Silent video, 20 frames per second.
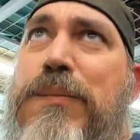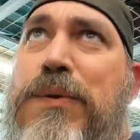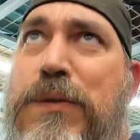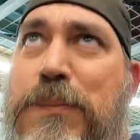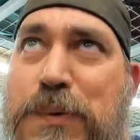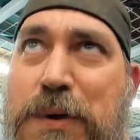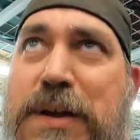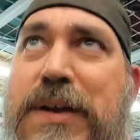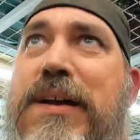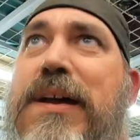pull
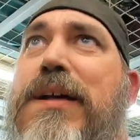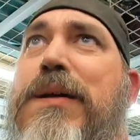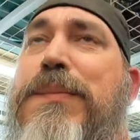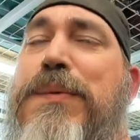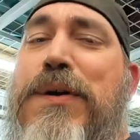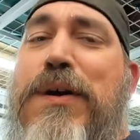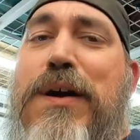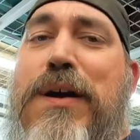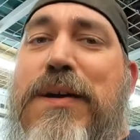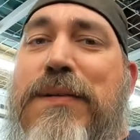the brake
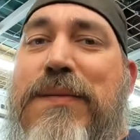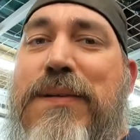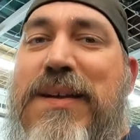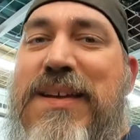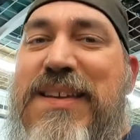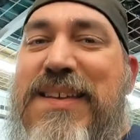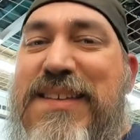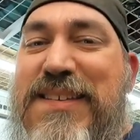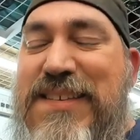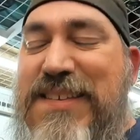caliper
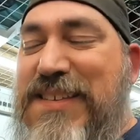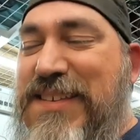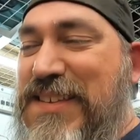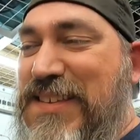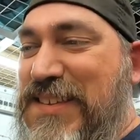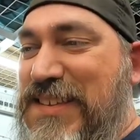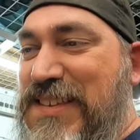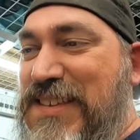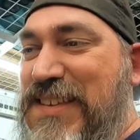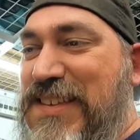off,
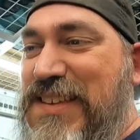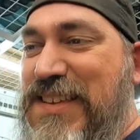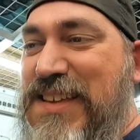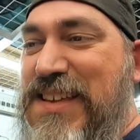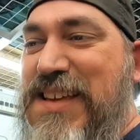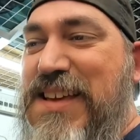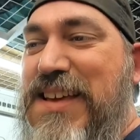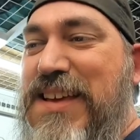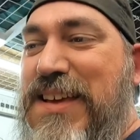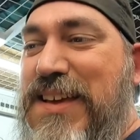
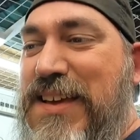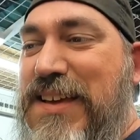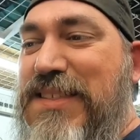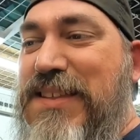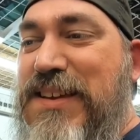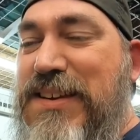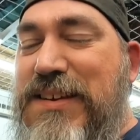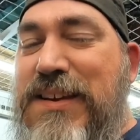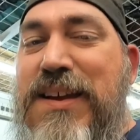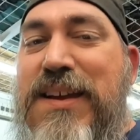and
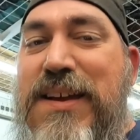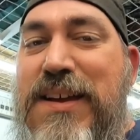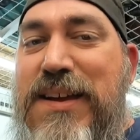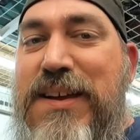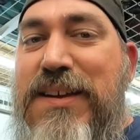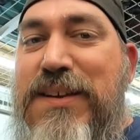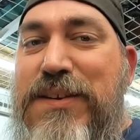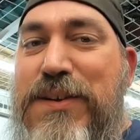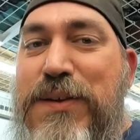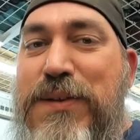then.
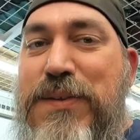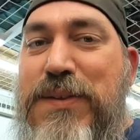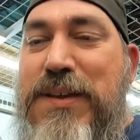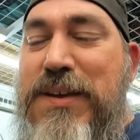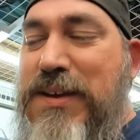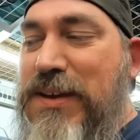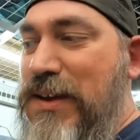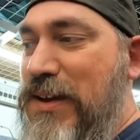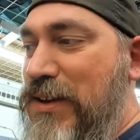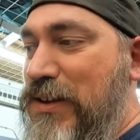Do
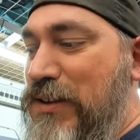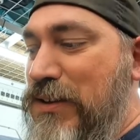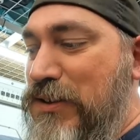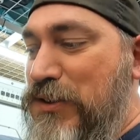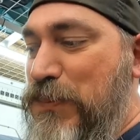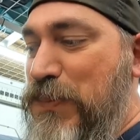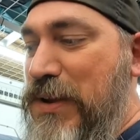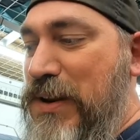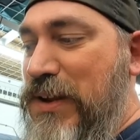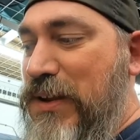the uh,
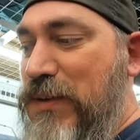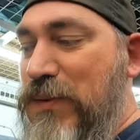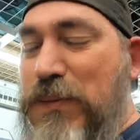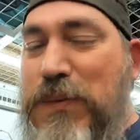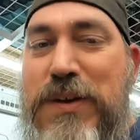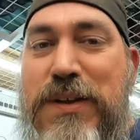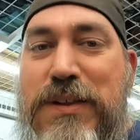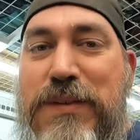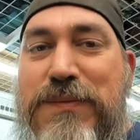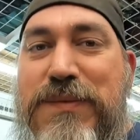spinning
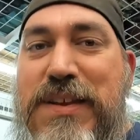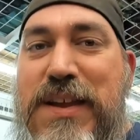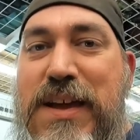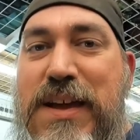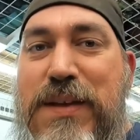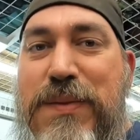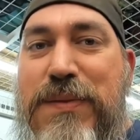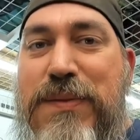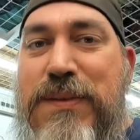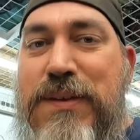wheel of
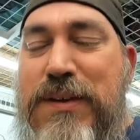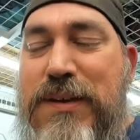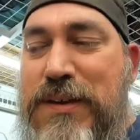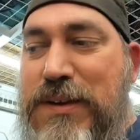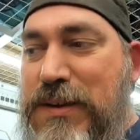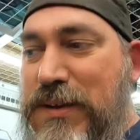death